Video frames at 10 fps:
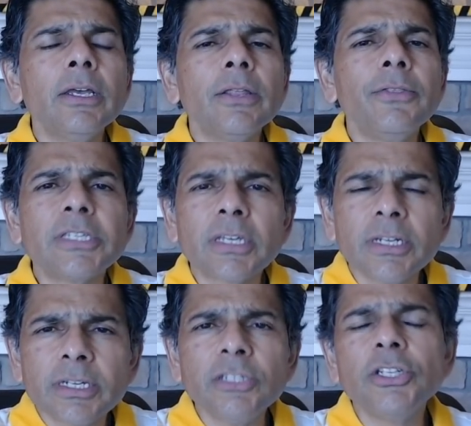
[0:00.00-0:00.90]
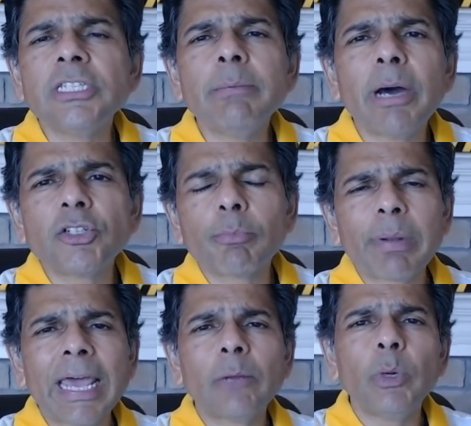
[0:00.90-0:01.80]
This contingency budget
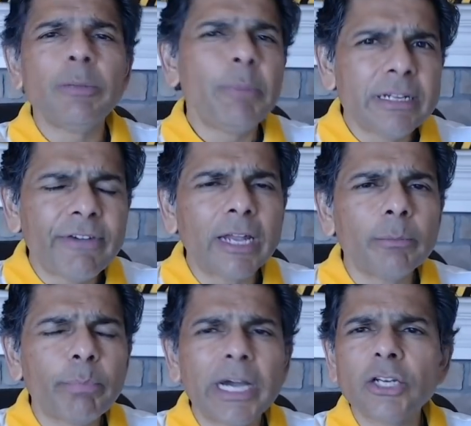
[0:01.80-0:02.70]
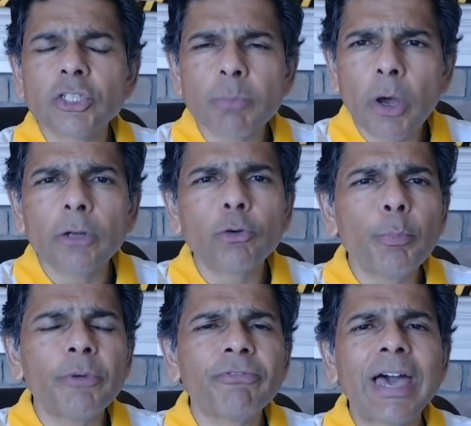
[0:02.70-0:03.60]
plan will be developed by a small
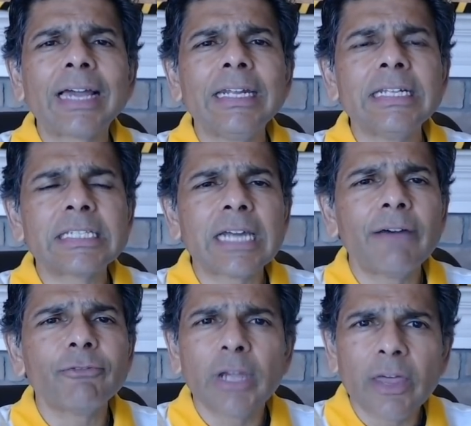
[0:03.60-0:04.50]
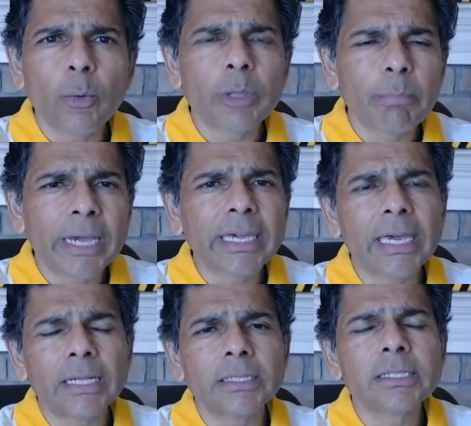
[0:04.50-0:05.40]
group of faculty and staff together with Mike
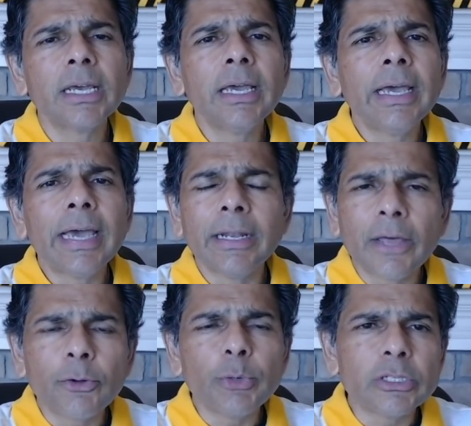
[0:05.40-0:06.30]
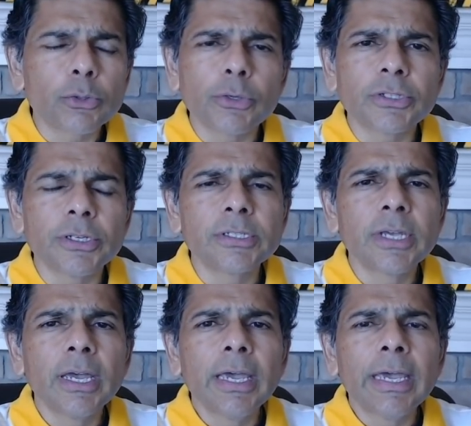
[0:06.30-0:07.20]
Hales and other resources,
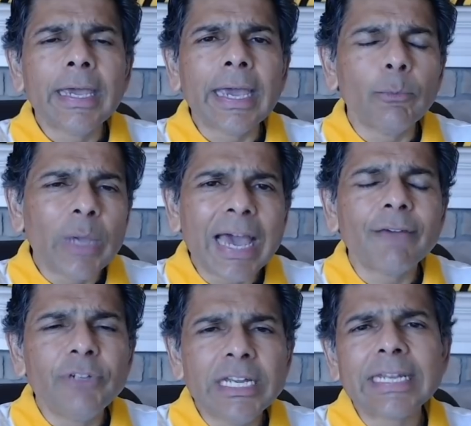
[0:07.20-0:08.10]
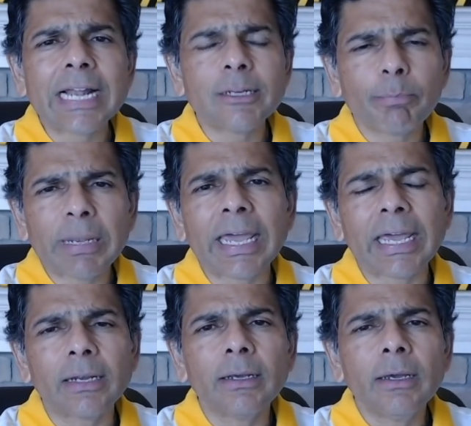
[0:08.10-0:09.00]
and we have detailed a
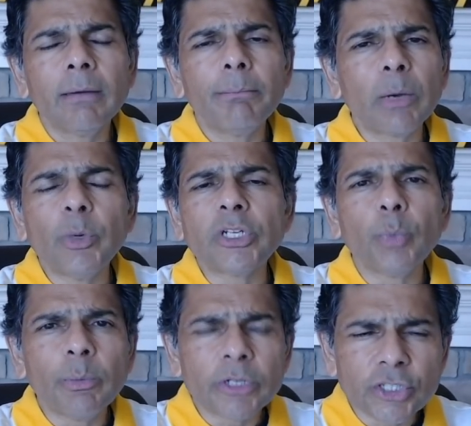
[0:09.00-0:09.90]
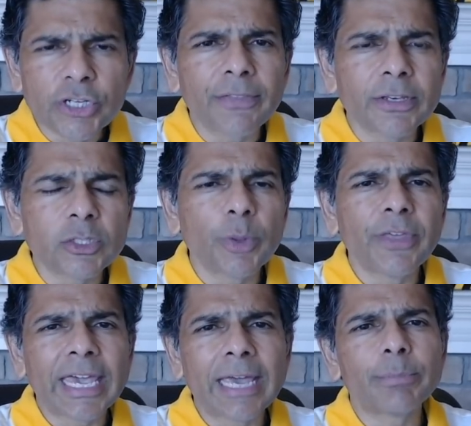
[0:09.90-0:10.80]
plan by which we will share this with
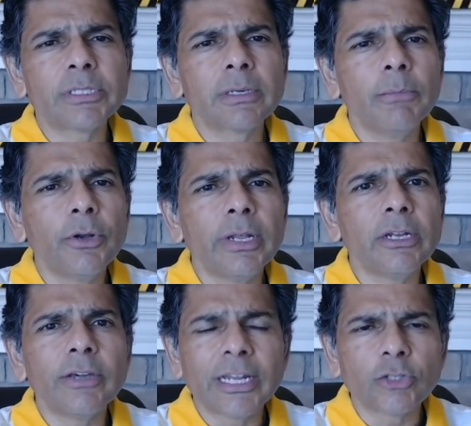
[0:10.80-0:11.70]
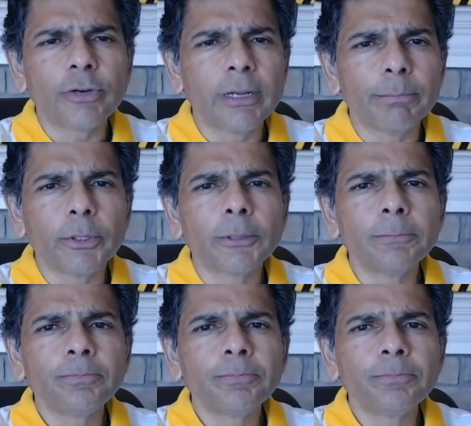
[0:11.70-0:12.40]
the campus community to get your input.